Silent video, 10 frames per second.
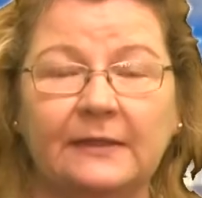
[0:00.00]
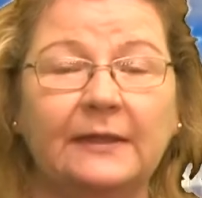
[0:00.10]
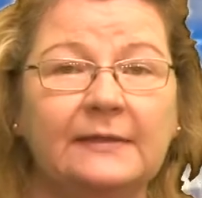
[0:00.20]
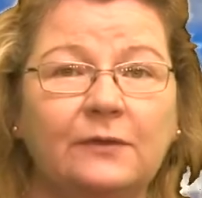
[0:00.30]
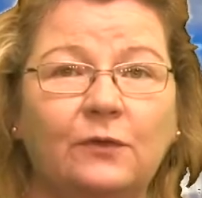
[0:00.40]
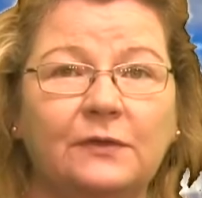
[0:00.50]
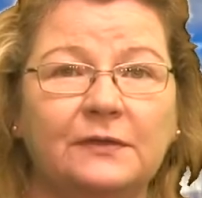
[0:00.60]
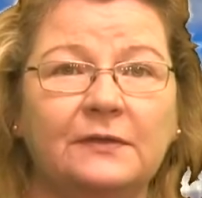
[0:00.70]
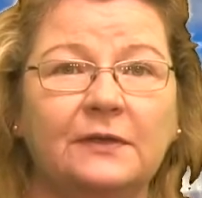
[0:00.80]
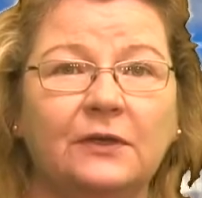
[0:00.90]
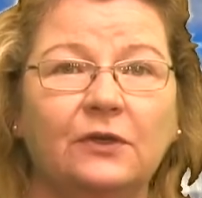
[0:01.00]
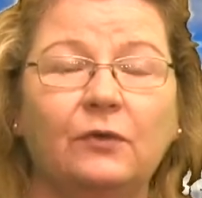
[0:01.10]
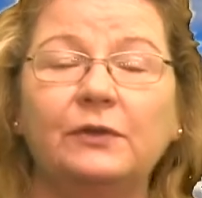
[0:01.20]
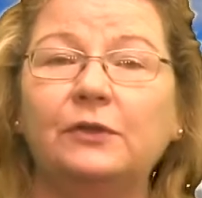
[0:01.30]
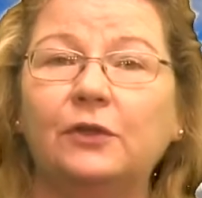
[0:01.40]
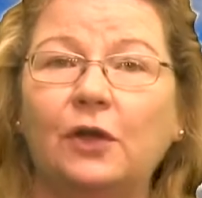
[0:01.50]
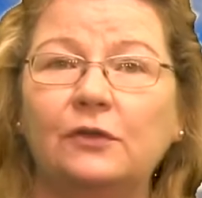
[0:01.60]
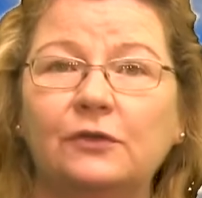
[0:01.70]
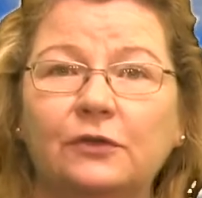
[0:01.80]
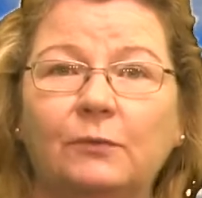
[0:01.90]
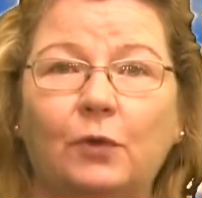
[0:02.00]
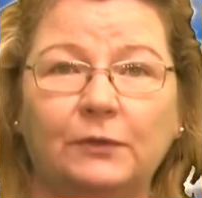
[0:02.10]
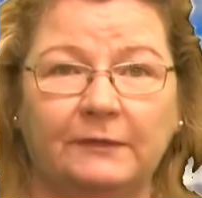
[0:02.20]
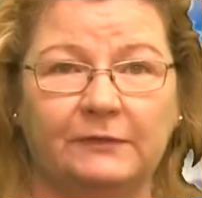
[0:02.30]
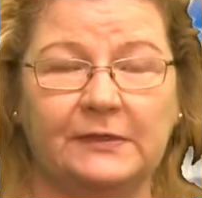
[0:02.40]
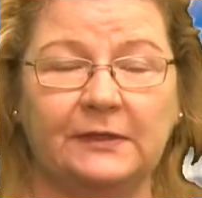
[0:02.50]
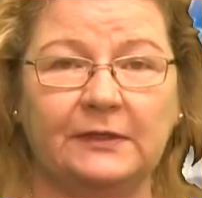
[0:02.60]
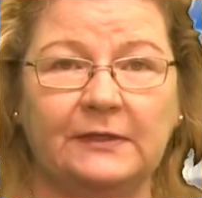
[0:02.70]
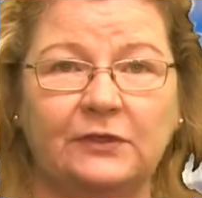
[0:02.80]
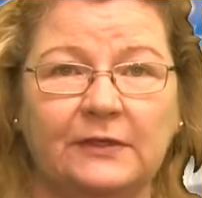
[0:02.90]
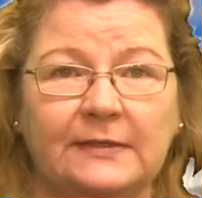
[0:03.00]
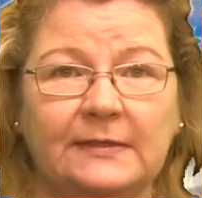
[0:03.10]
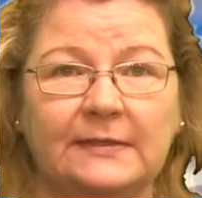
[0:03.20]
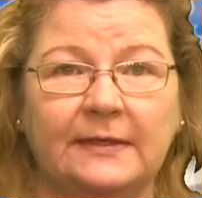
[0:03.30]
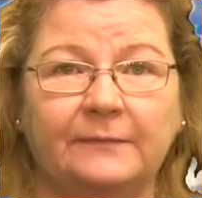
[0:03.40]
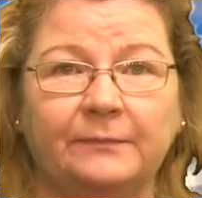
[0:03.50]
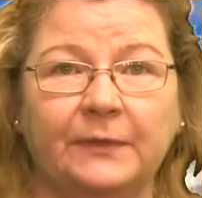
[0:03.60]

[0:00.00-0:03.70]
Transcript: less horses going to long-term holding facilities, Jensen said.